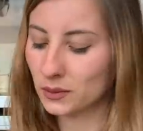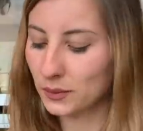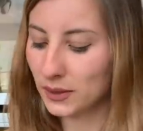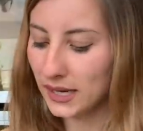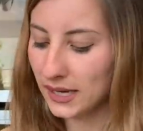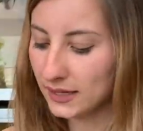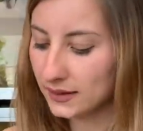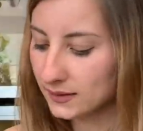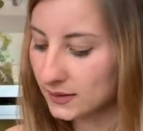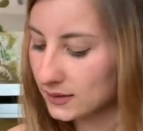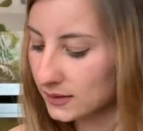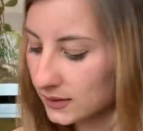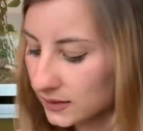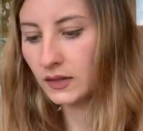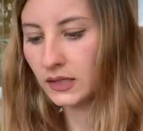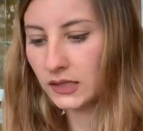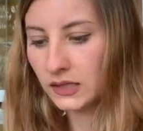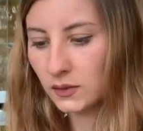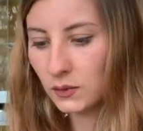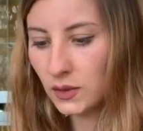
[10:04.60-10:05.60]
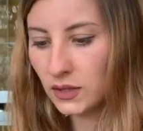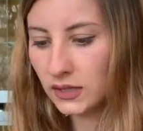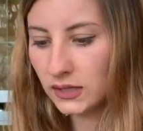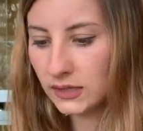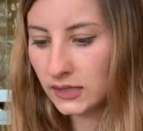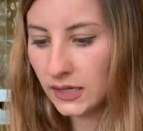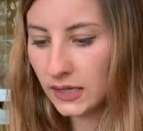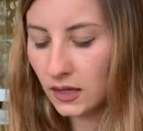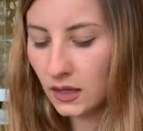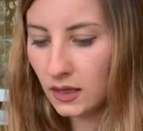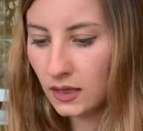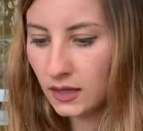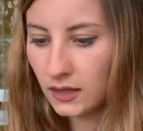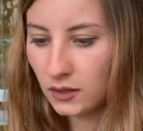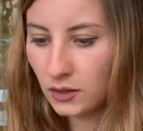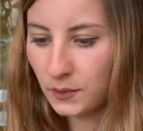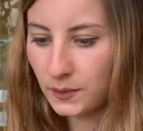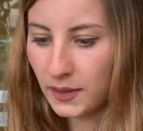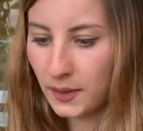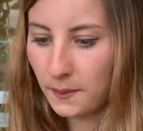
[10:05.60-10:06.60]
plants. This one is like a
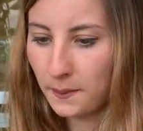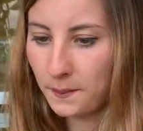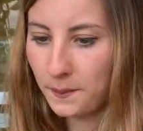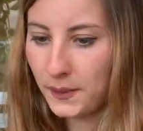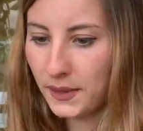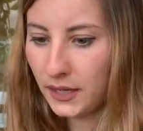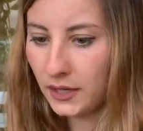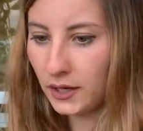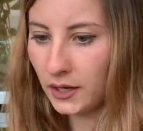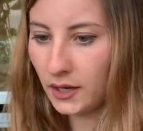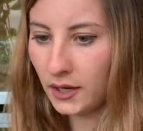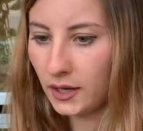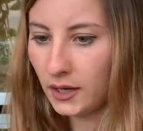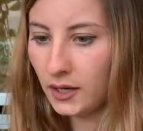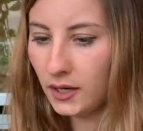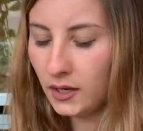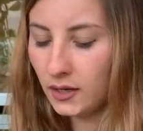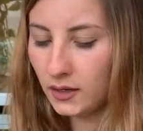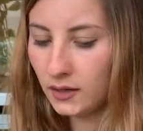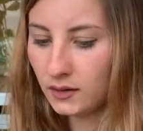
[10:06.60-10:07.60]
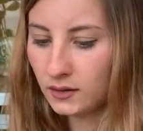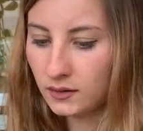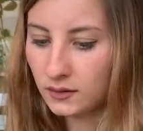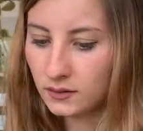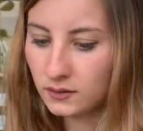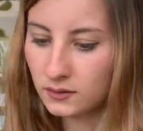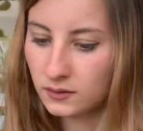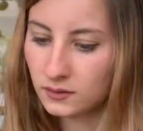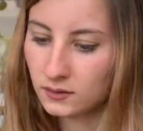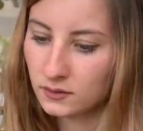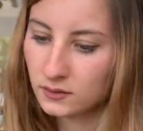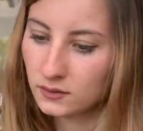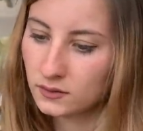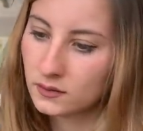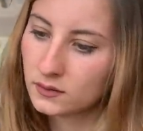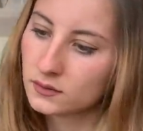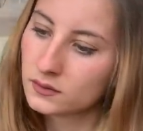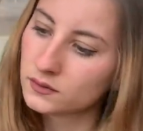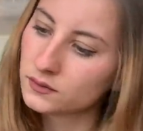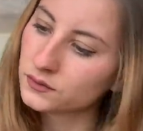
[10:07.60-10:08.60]
little bit bigger.
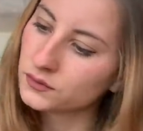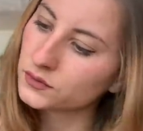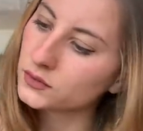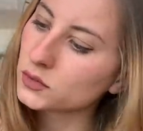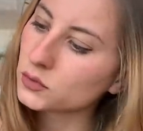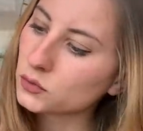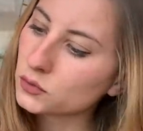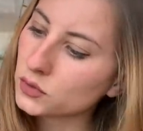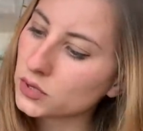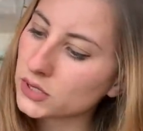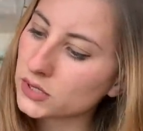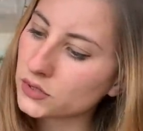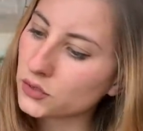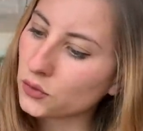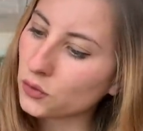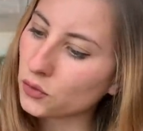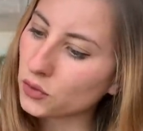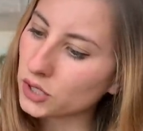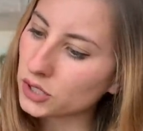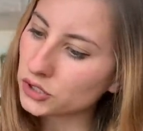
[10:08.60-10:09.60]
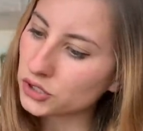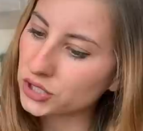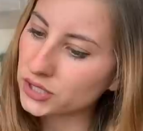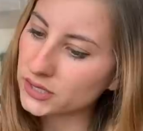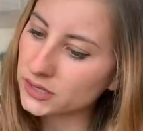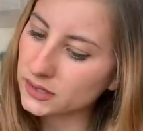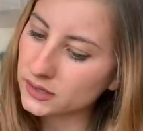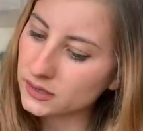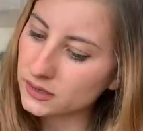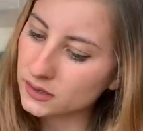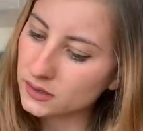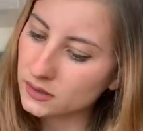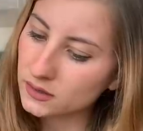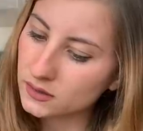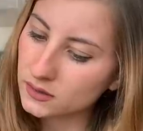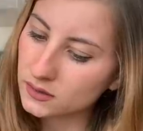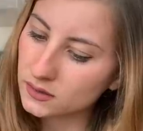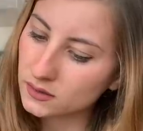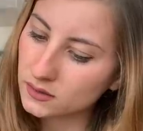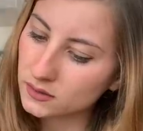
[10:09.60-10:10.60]
Ooh, it's gorgeous.
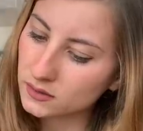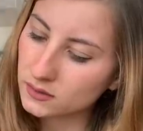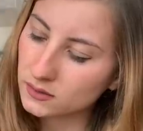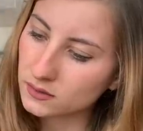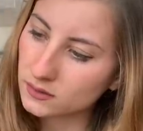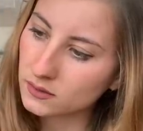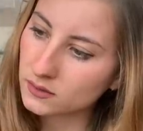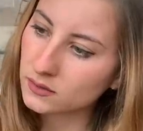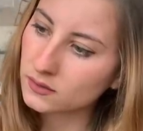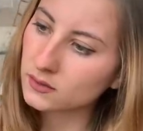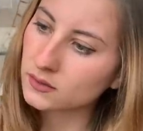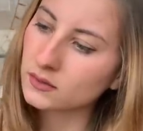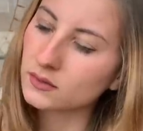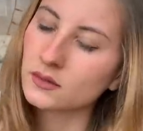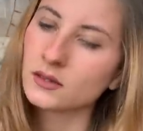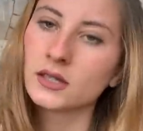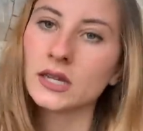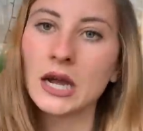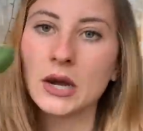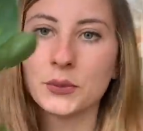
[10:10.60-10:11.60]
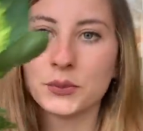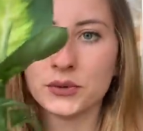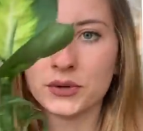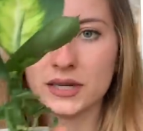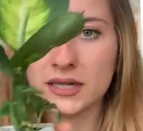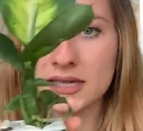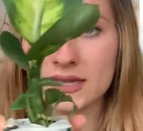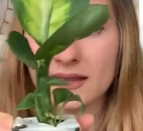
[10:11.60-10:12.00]
Look how pretty